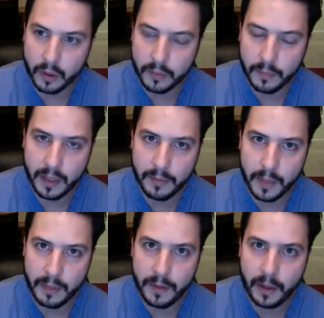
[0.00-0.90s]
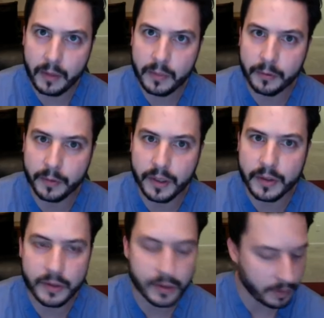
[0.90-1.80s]
my variable for this
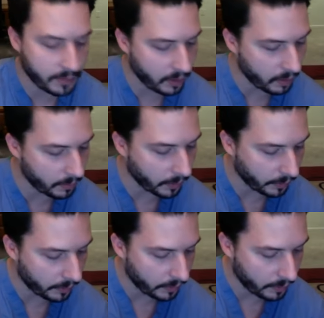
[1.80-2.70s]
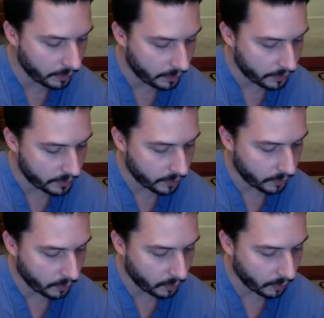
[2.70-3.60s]
is going to be armor. So
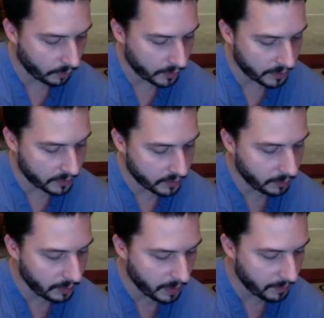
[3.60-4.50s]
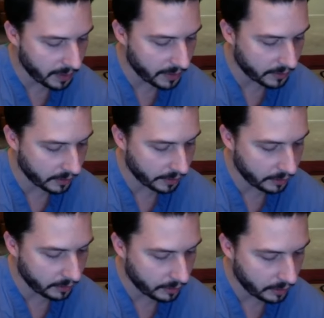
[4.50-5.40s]
this is going to be my baseline.
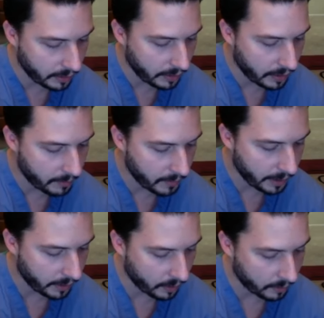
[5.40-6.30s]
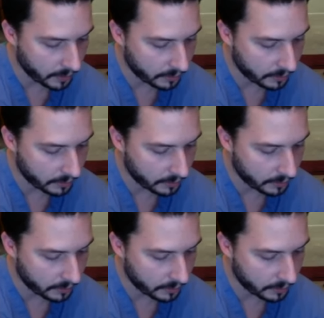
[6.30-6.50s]
In my armor,